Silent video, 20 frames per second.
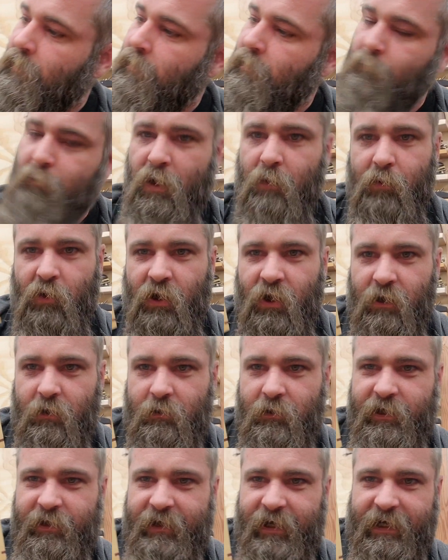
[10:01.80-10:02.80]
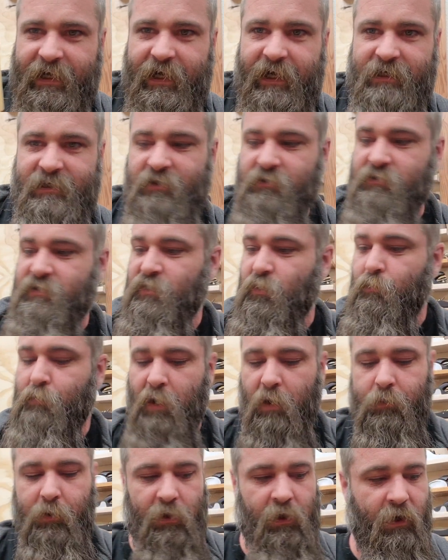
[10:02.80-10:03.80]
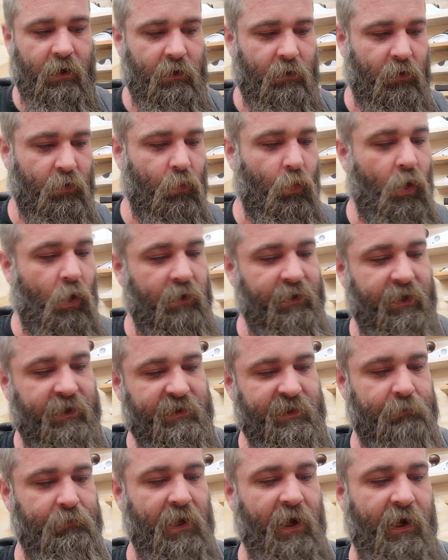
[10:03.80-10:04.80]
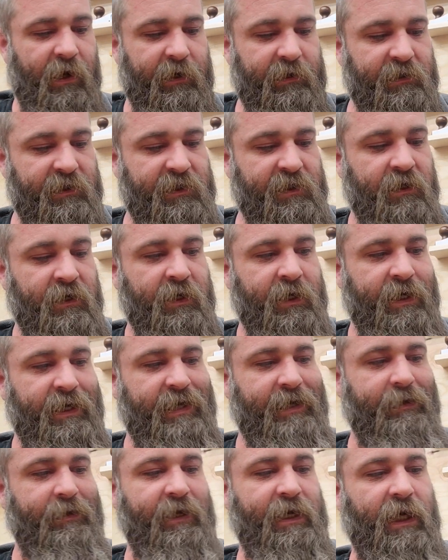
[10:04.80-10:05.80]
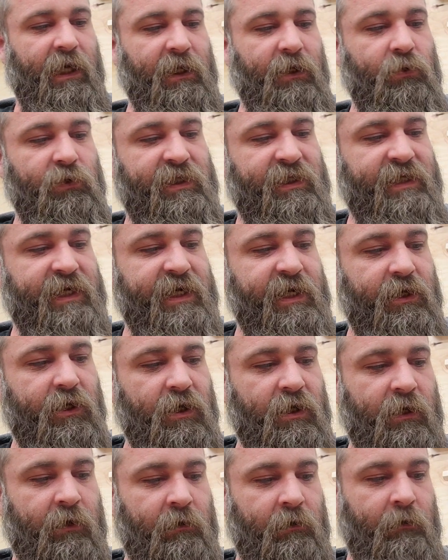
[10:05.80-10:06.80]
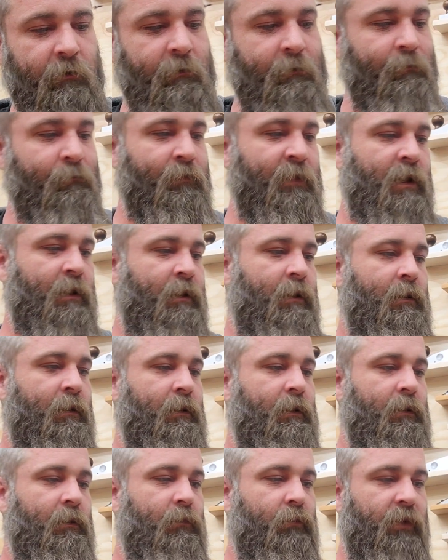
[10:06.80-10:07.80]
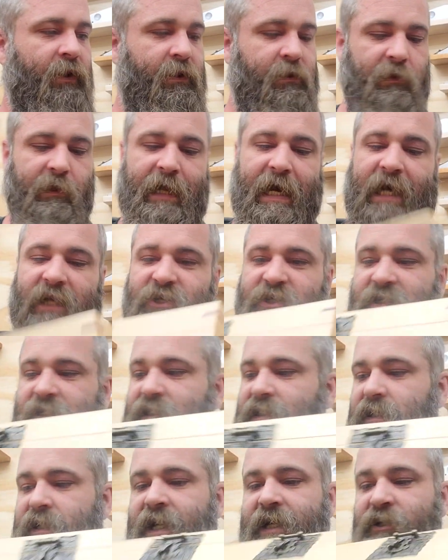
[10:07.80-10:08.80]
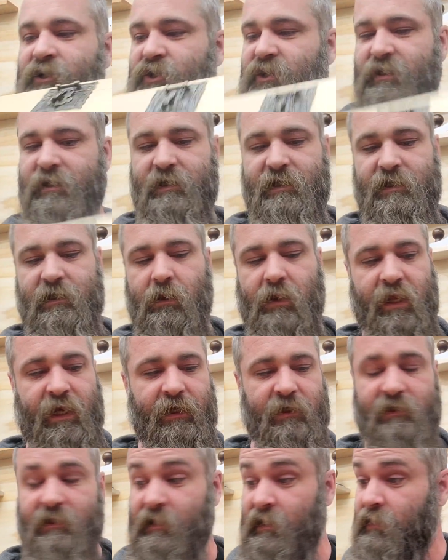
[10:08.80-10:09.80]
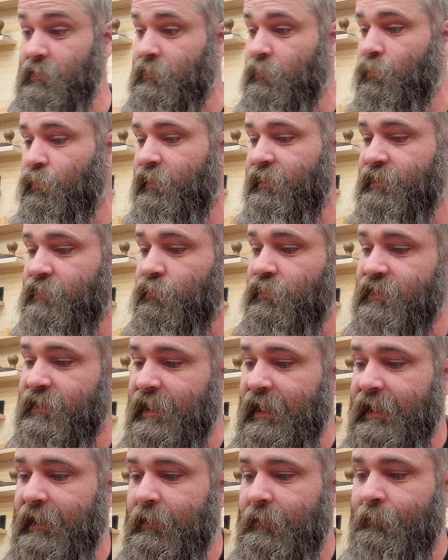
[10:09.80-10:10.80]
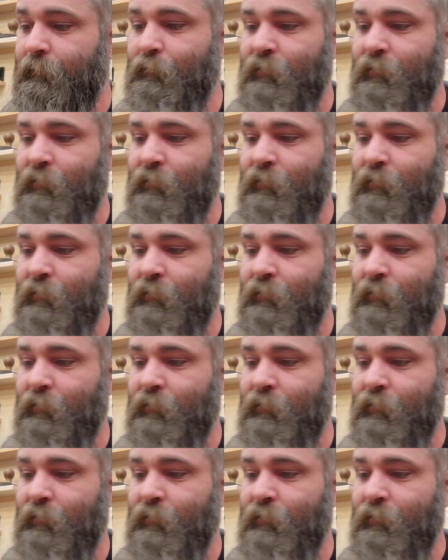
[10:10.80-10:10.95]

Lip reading: Purple heart in that guy too. So purple heart or walnut splines in yellow cedar with latches and hinges and things. This one's got